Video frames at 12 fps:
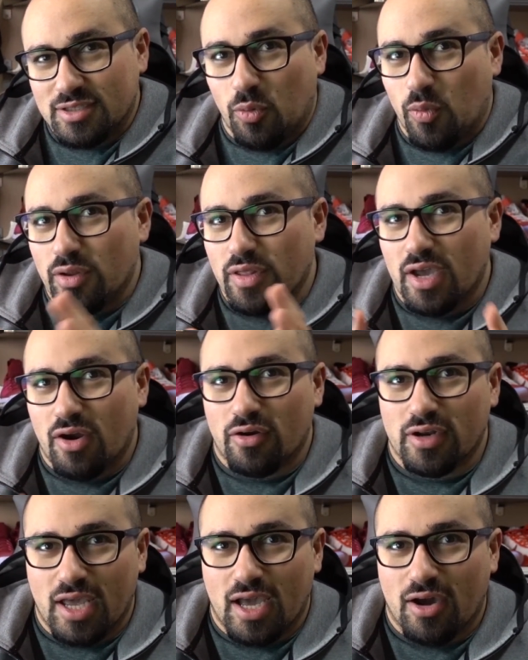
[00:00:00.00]
to where they are
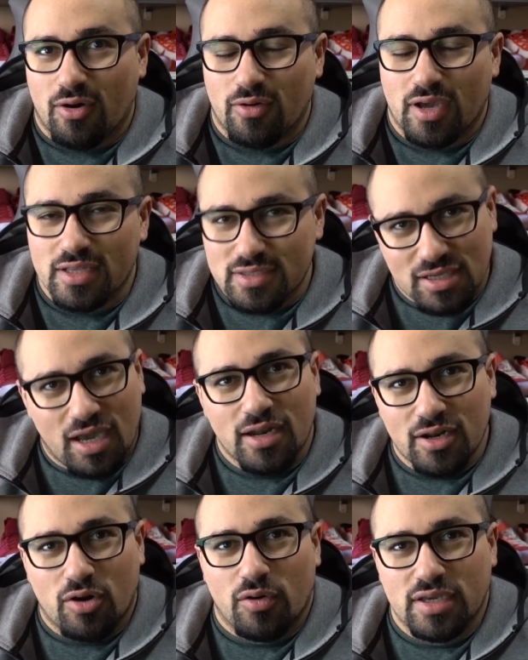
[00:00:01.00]
now, it's kind
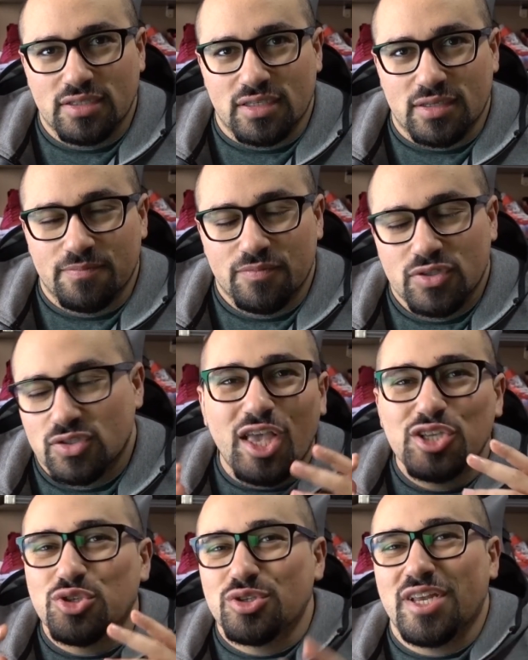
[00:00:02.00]
of crazy.
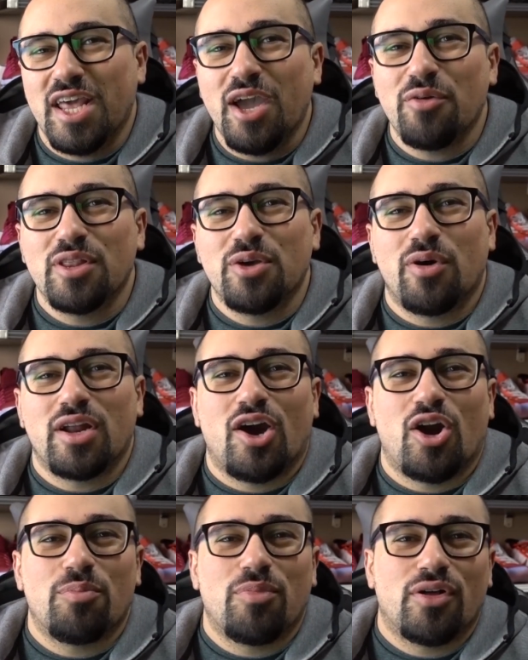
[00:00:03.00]
So today I really want to
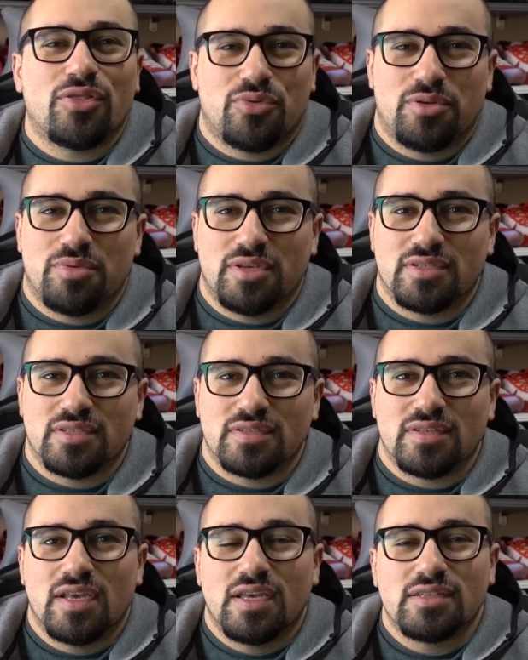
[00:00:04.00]
harp on three pieces:
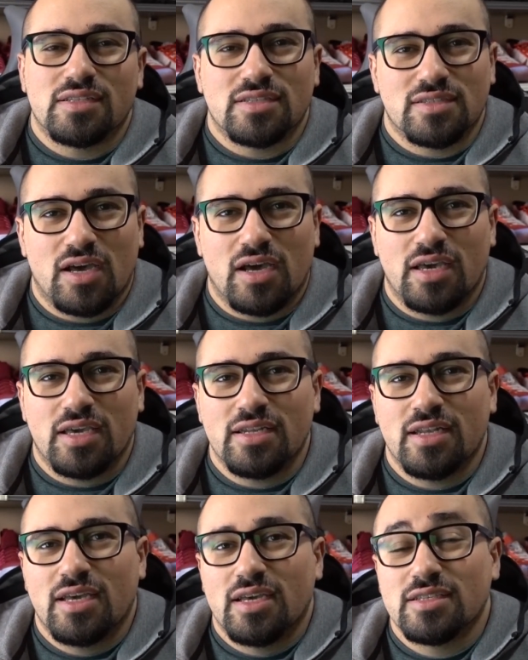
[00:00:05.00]
design,
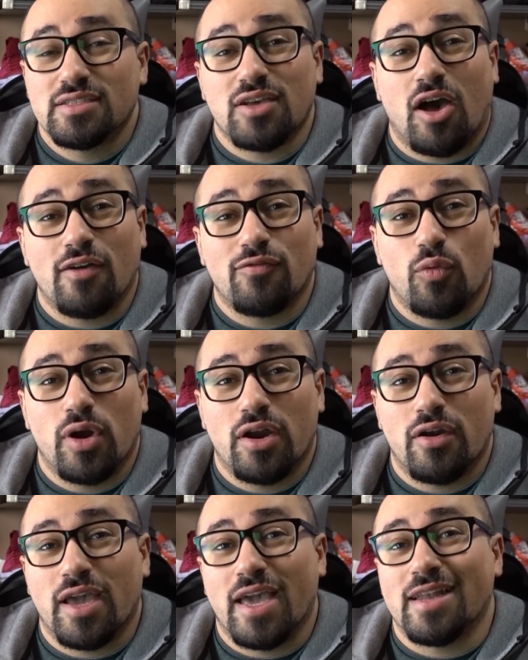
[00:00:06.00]

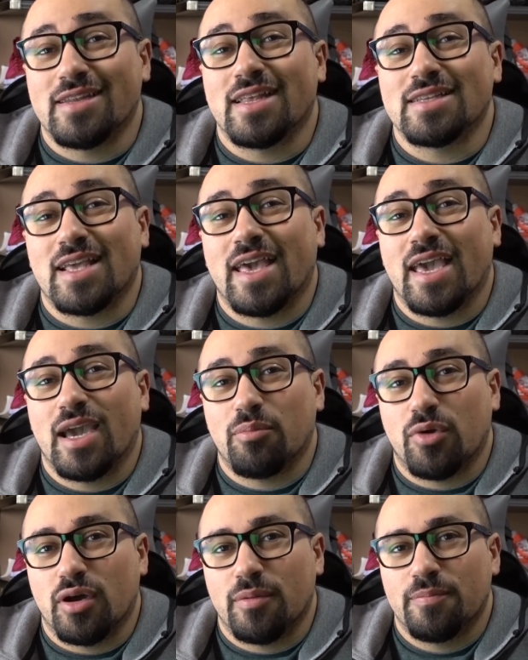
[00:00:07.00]
software, and then
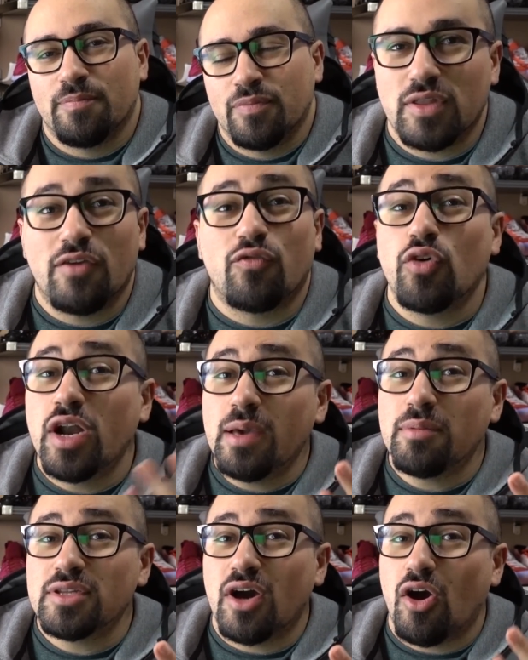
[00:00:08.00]
camera. If we're
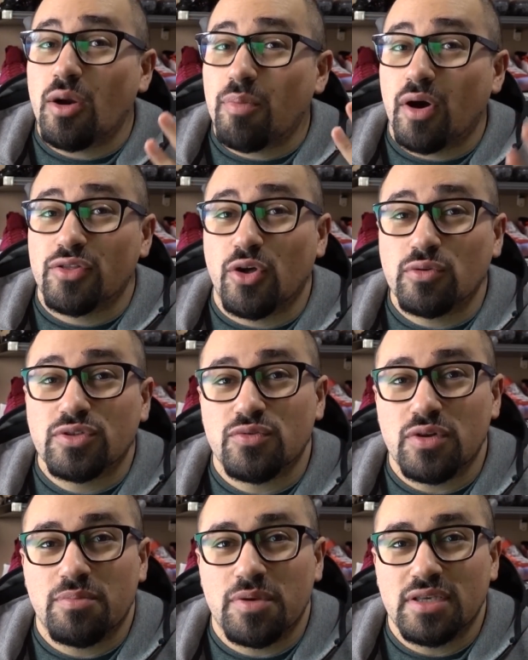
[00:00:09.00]
able to harp on those
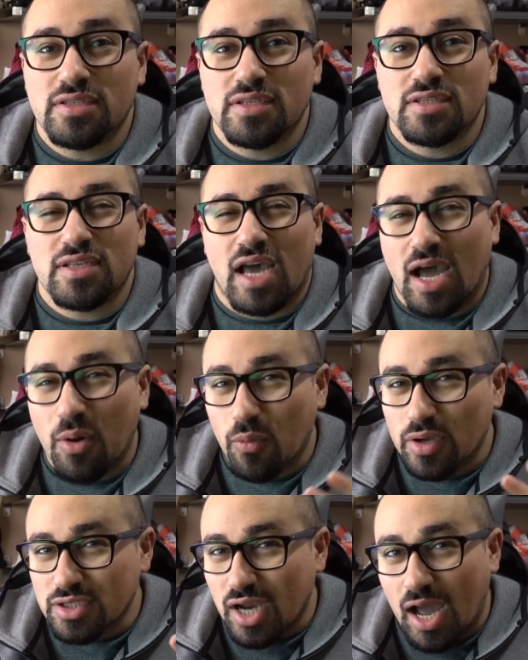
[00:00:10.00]
three pieces,
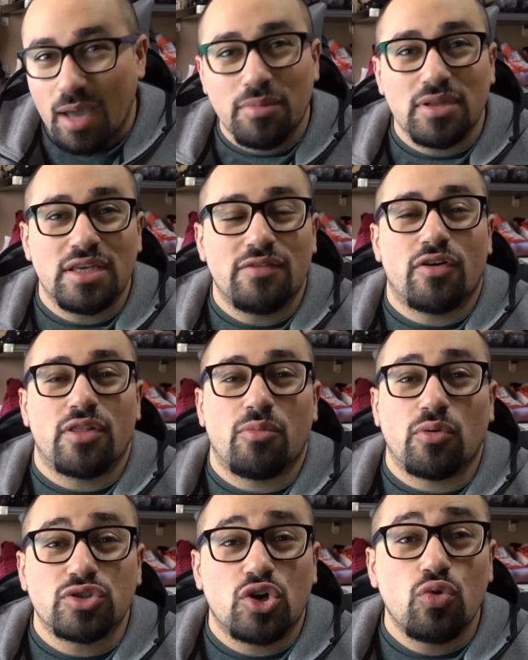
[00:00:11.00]
which I believe are the
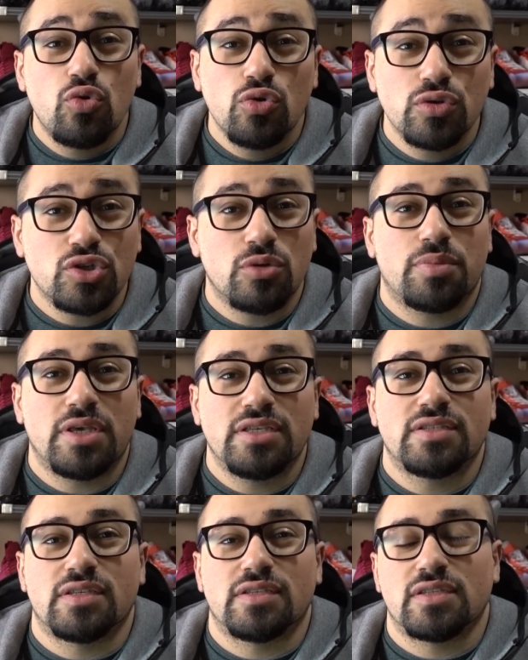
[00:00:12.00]
most crucial
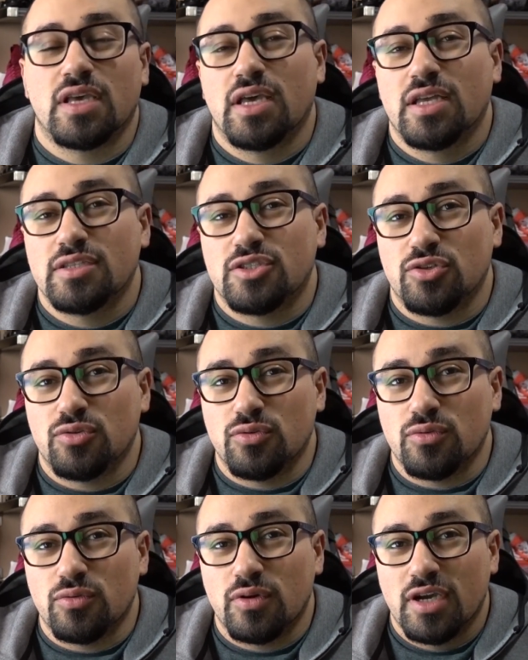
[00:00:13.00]
pieces
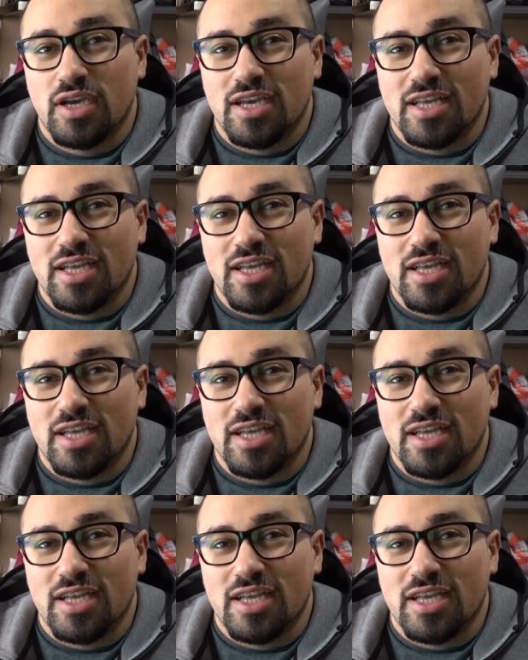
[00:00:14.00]
to